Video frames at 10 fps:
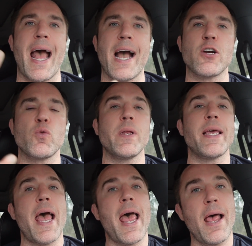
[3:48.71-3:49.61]

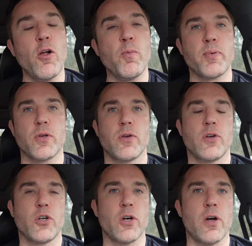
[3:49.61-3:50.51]
actually helps
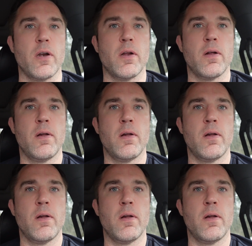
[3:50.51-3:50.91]
Sean.